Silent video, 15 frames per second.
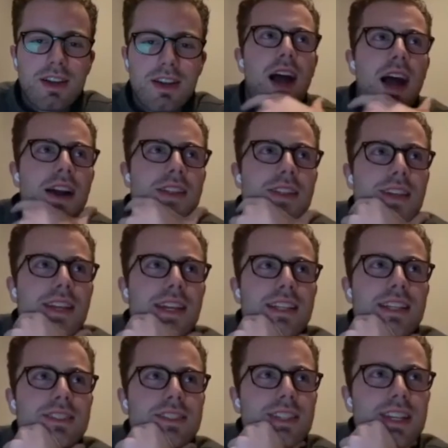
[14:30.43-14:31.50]
I think
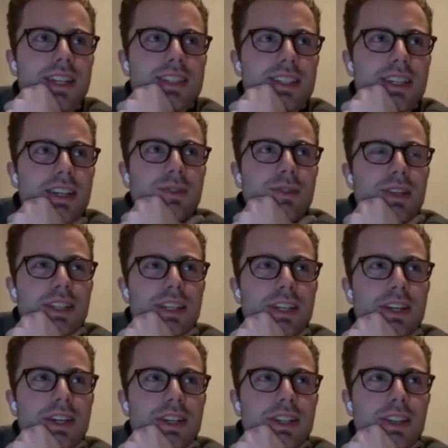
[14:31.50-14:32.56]
it's like a really
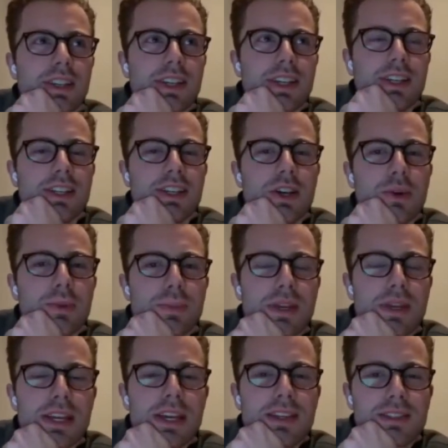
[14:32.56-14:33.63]
good like no
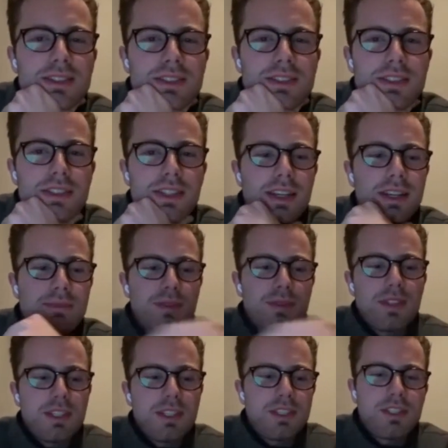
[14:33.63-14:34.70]
BS type
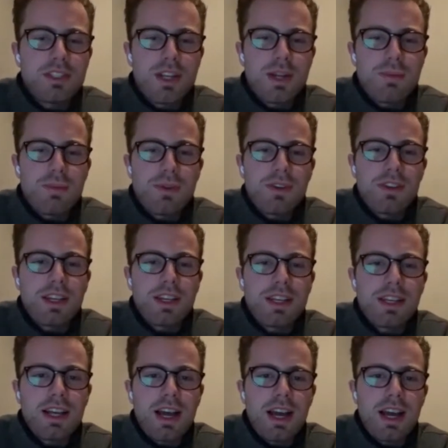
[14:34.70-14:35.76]
relationship where like
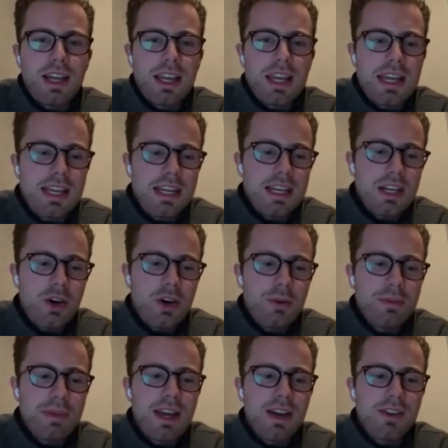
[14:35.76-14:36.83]
he can call
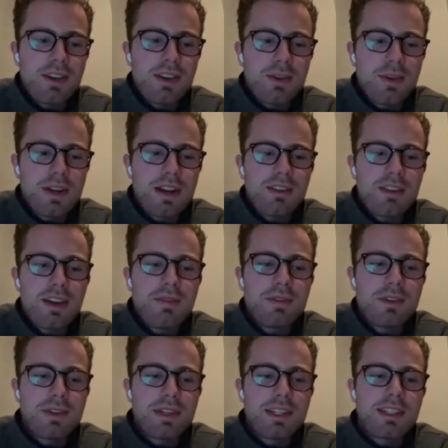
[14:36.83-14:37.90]
me out on whatever I'm
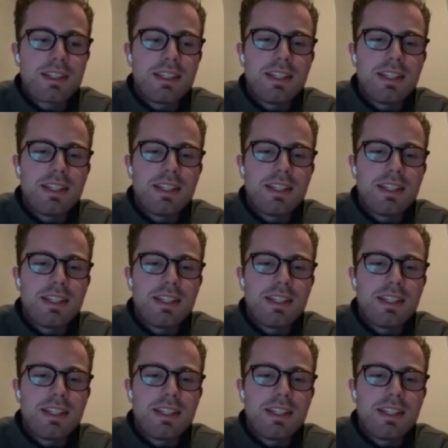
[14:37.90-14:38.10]
doing.